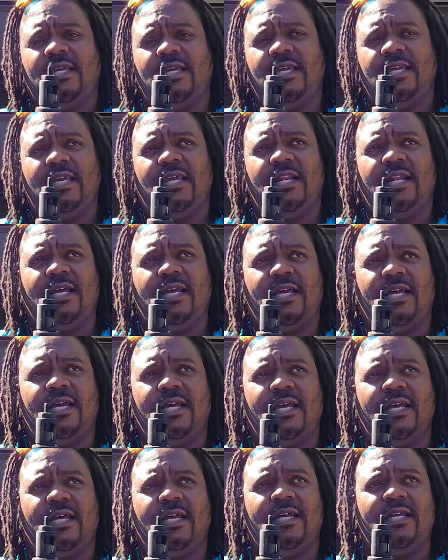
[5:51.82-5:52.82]
in
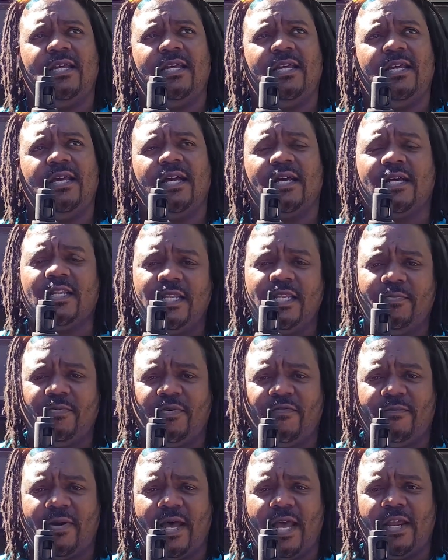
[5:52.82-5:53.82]
a clip
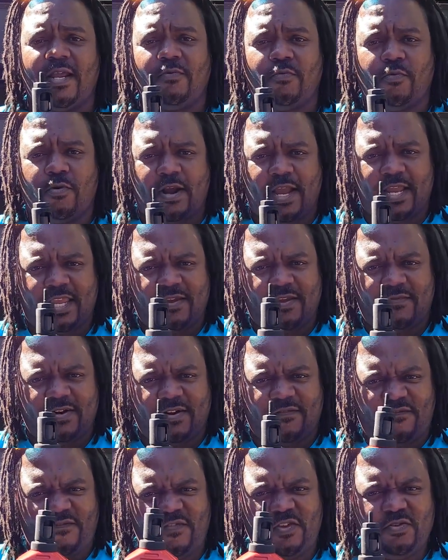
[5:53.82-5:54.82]
of mine where I give it
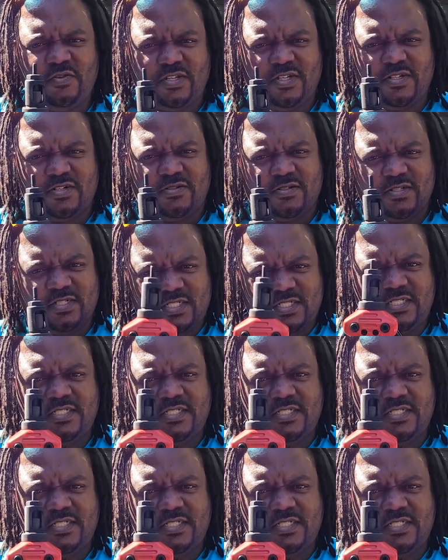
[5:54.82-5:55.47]
a few little